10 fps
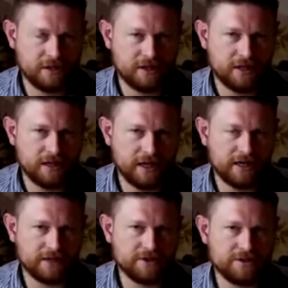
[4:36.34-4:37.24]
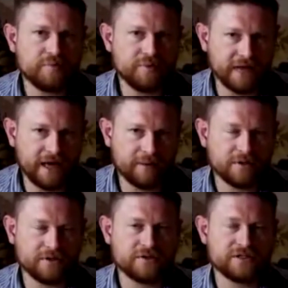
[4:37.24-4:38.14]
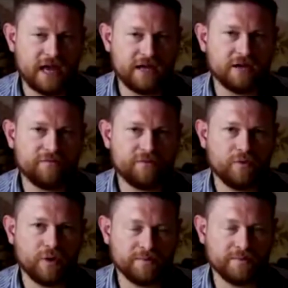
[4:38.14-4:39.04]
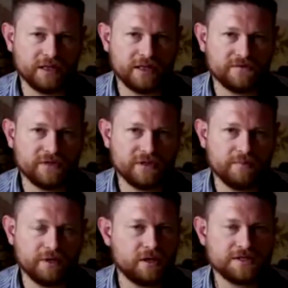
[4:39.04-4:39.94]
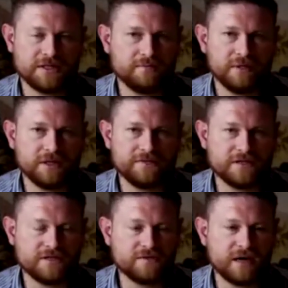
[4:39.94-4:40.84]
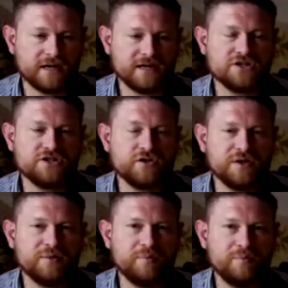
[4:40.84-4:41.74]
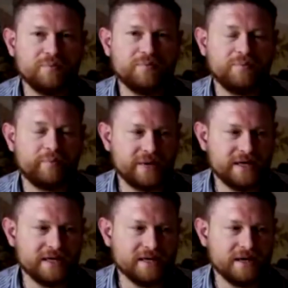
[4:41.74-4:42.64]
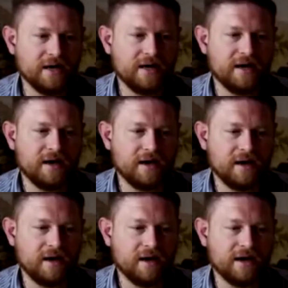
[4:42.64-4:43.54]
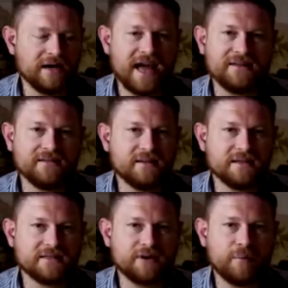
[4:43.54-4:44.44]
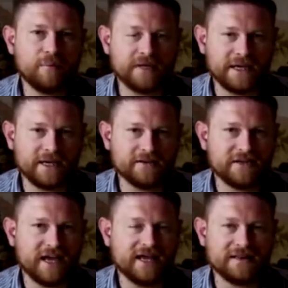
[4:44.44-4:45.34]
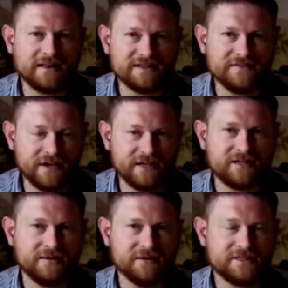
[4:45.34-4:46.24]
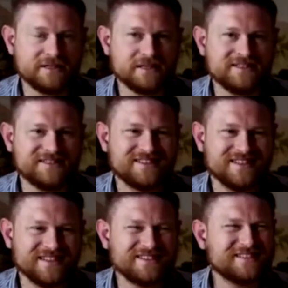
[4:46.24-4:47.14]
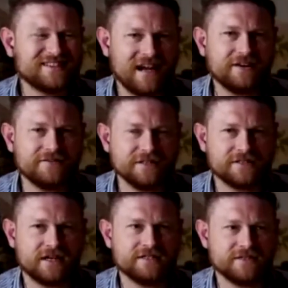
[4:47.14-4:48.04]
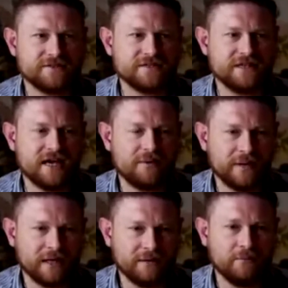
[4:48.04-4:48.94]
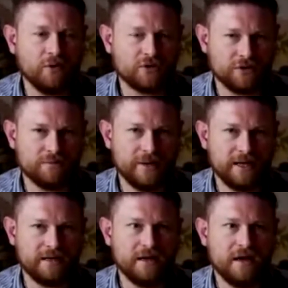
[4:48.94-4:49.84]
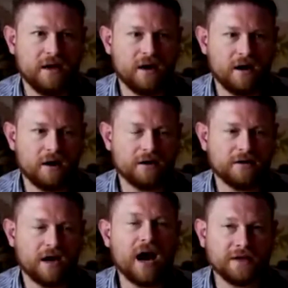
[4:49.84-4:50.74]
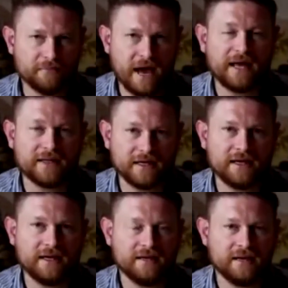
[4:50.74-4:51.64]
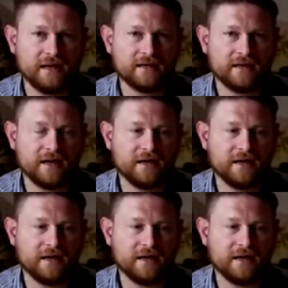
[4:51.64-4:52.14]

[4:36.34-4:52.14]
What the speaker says: and should be able to stand up for what he believes in because he believes it's right, and shouldn't be an endless complainer, an endless victim. It's kind of disgusting to see how many modern men are unmanly like that.